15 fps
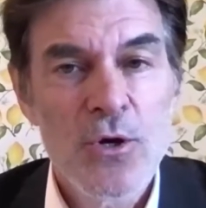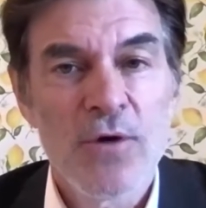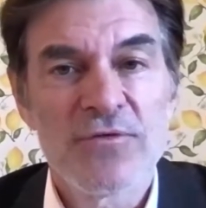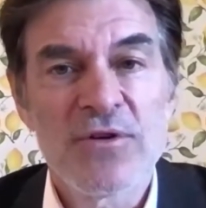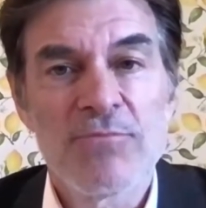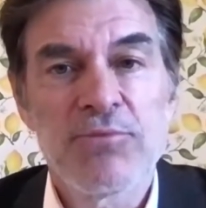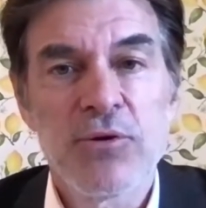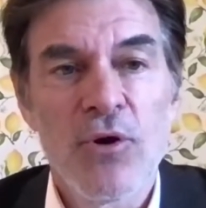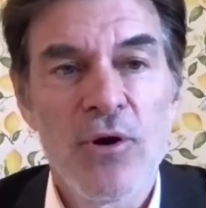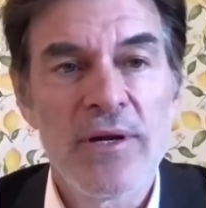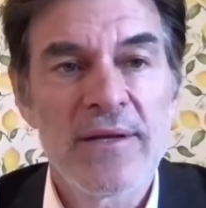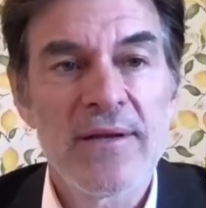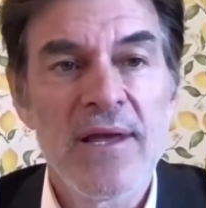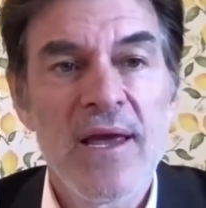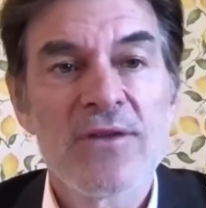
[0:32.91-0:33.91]
who have
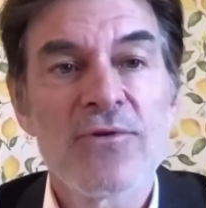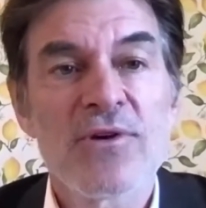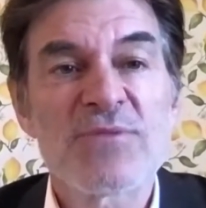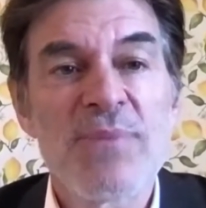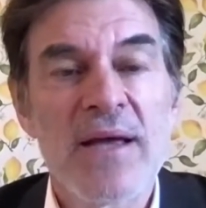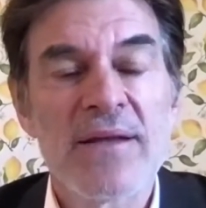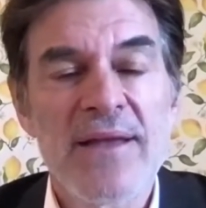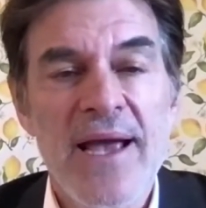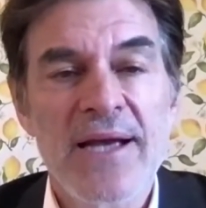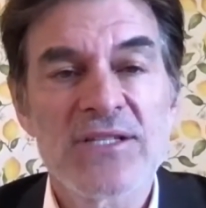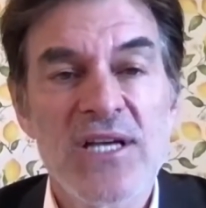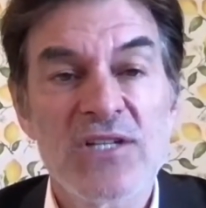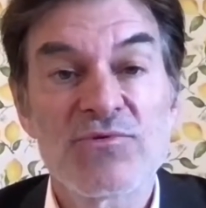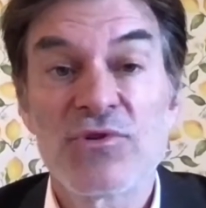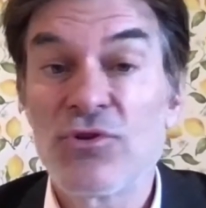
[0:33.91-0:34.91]
deployed it to expand access,